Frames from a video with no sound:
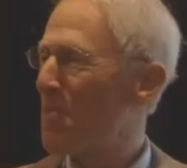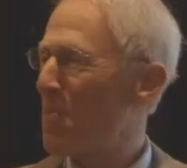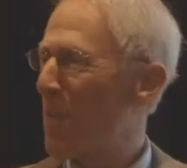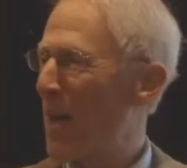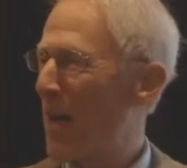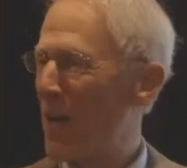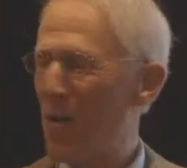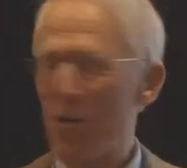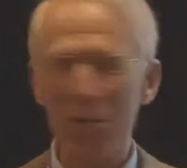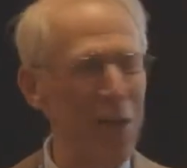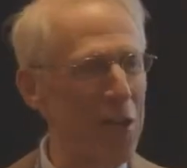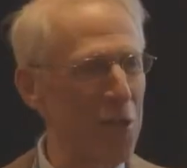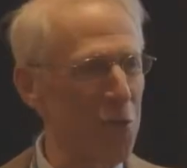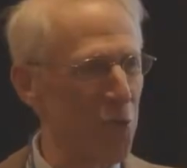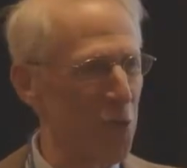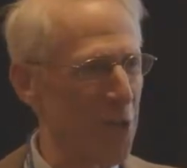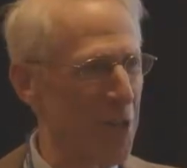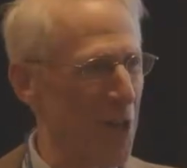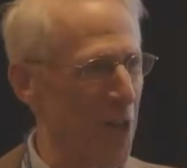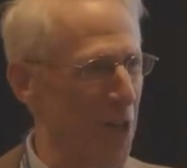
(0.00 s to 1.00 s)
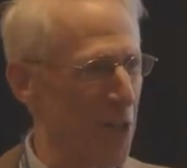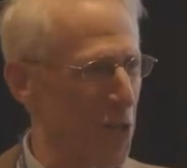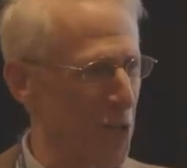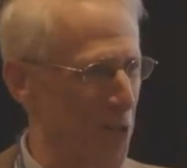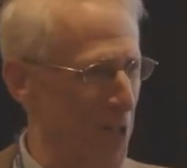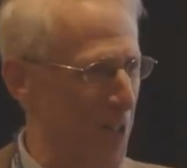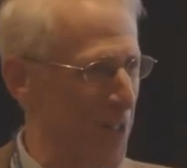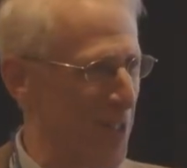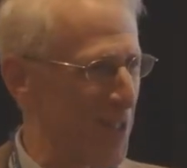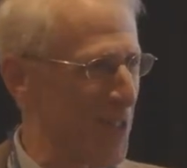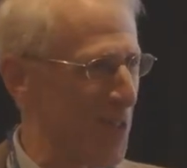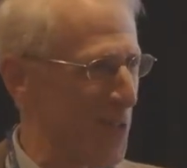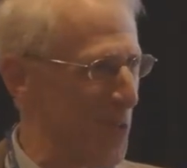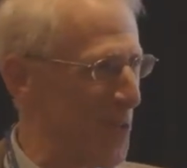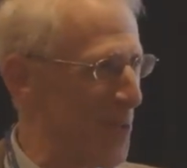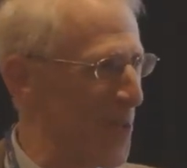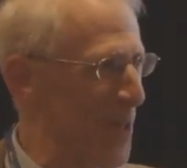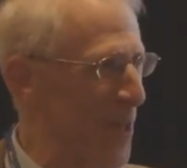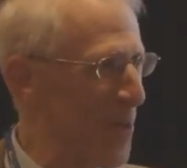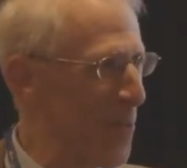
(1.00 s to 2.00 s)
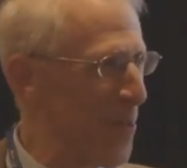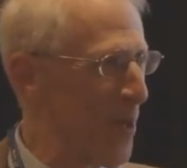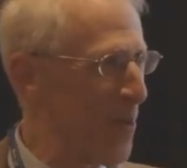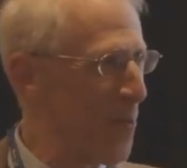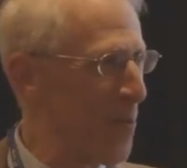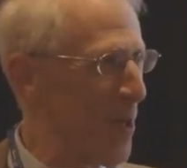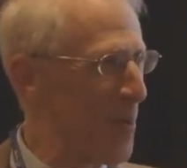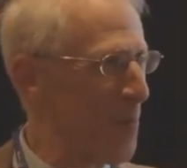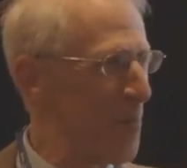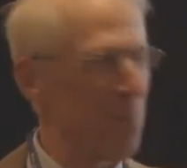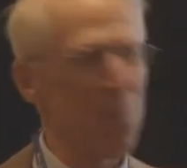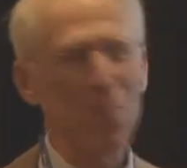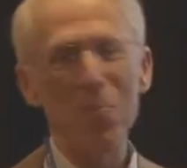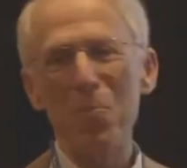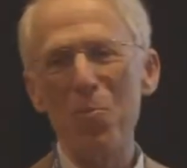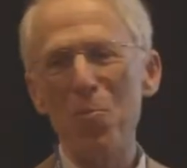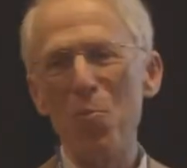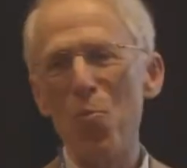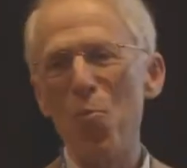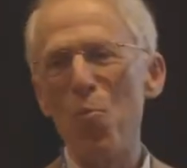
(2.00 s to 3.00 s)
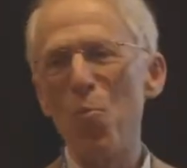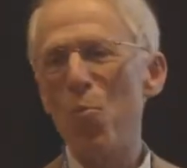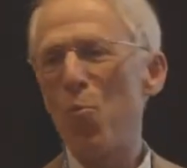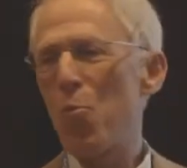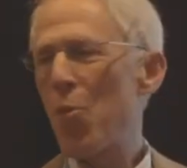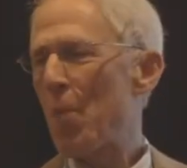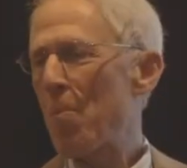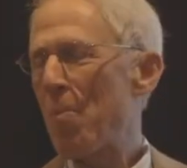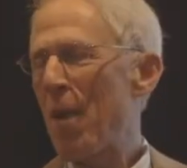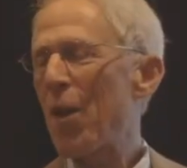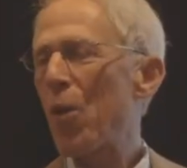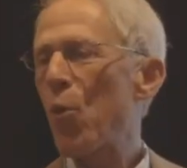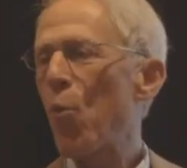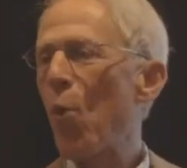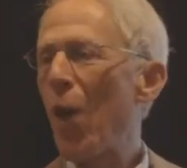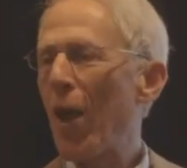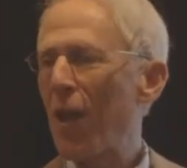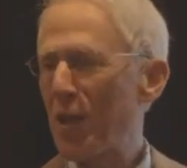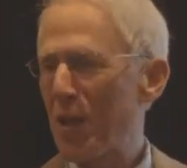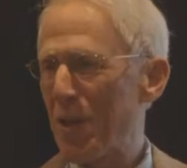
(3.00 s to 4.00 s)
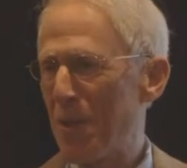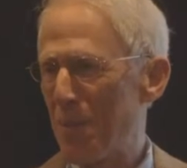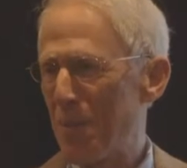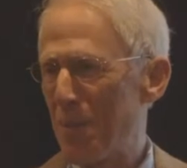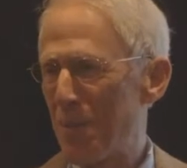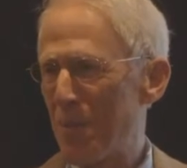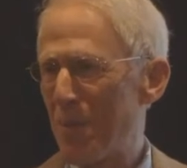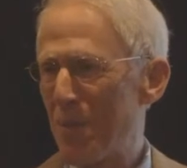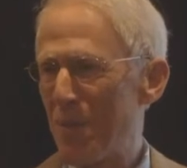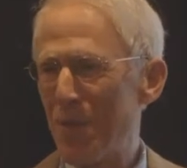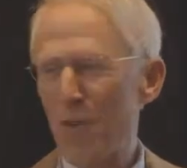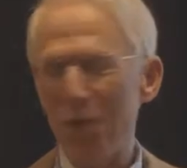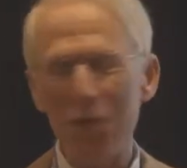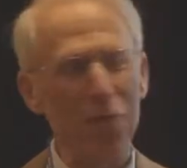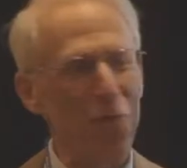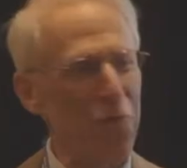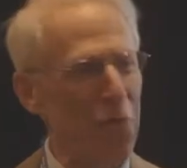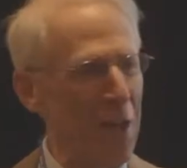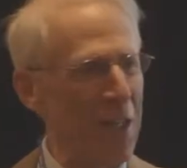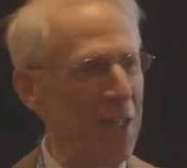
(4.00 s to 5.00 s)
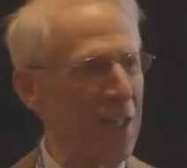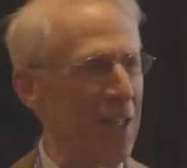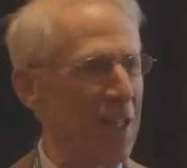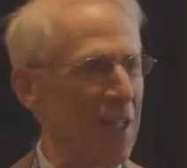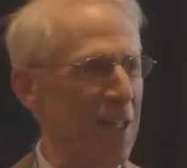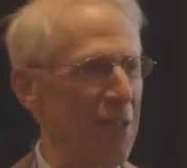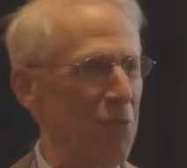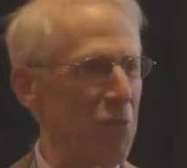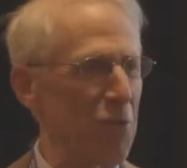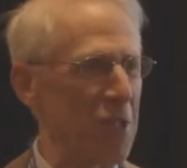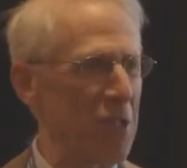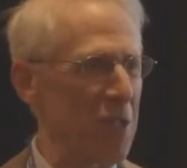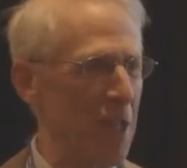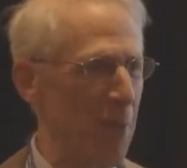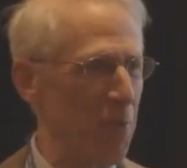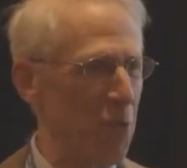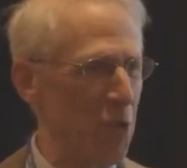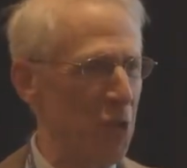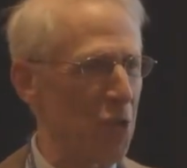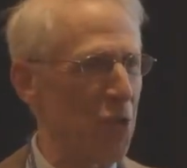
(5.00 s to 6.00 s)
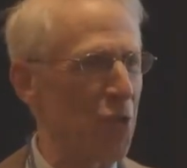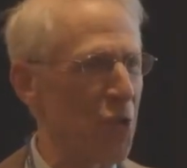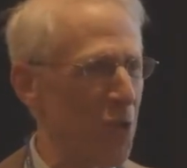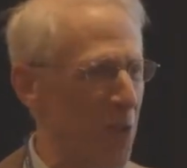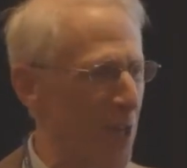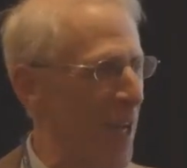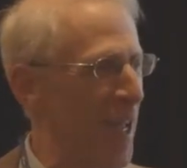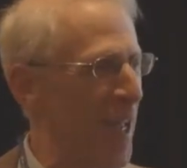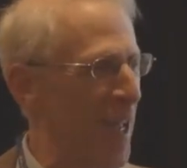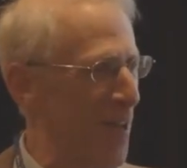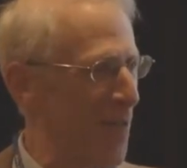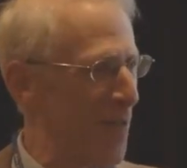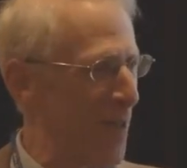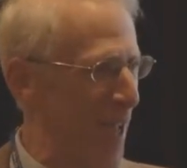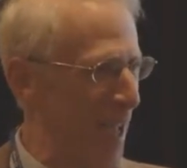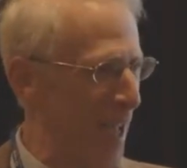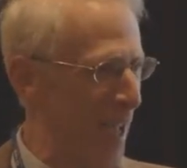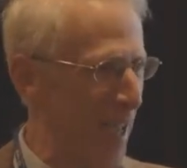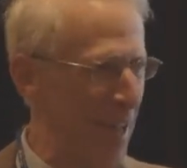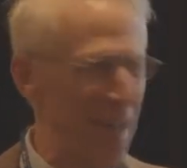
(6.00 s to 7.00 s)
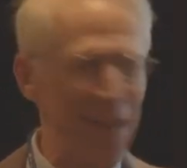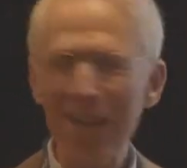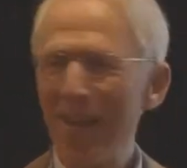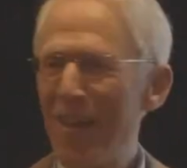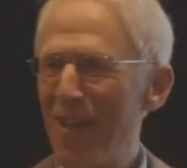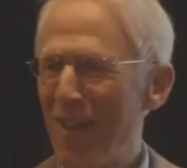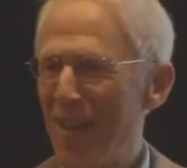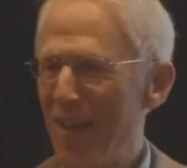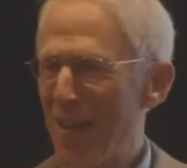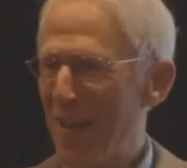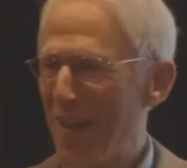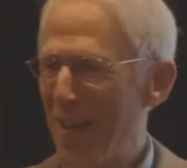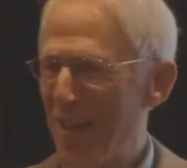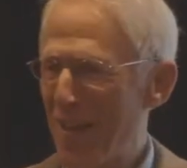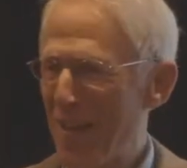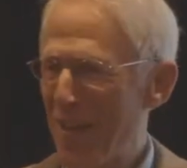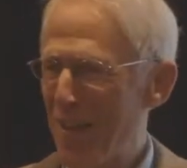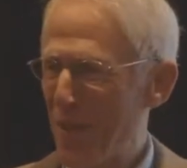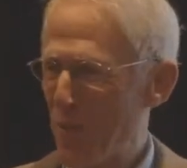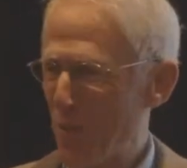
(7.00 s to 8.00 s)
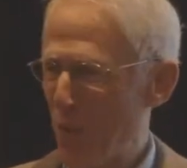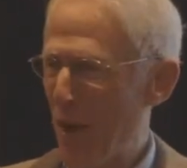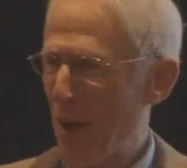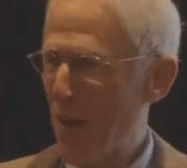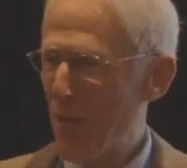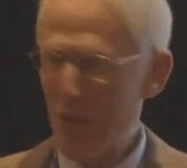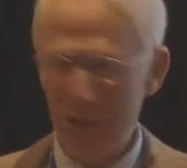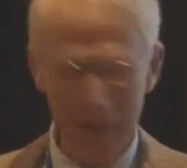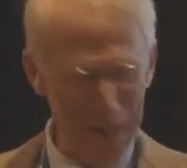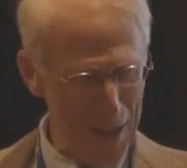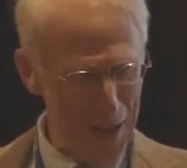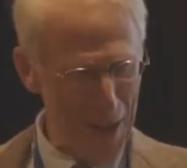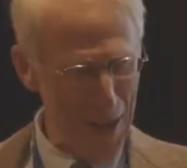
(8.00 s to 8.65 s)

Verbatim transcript: better introduction to, what better welcome or friendly reception could I have had in arriving in